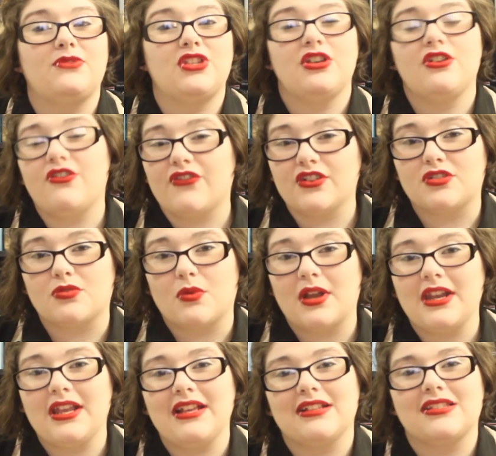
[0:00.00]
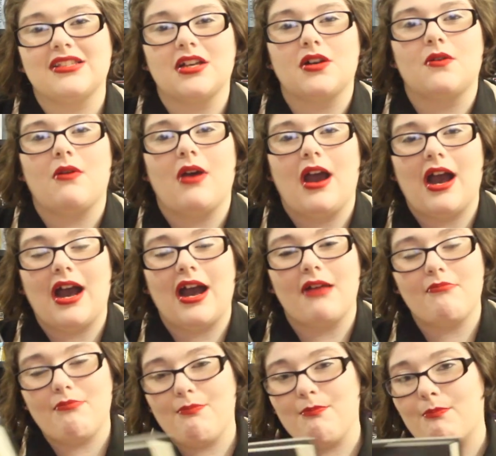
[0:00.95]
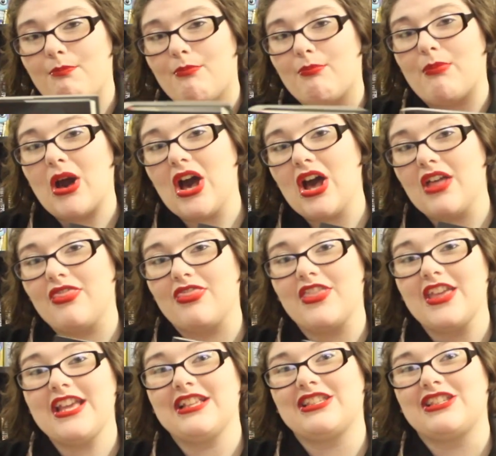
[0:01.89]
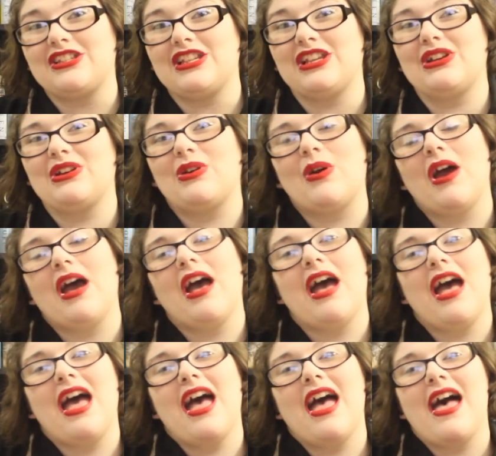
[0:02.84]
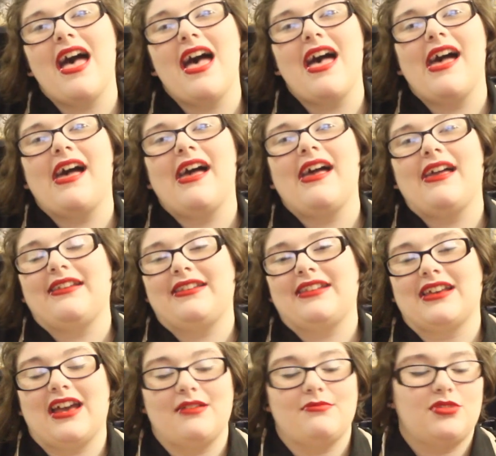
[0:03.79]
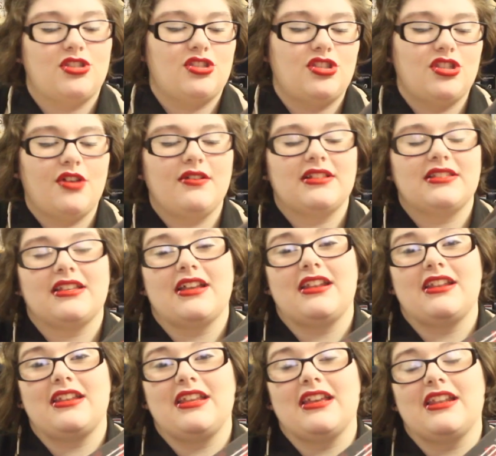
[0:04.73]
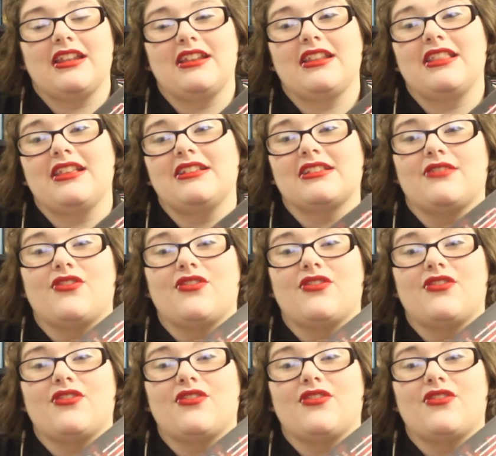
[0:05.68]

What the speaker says: 2 for $20, so I bought these two, and I'm so excited to get into these.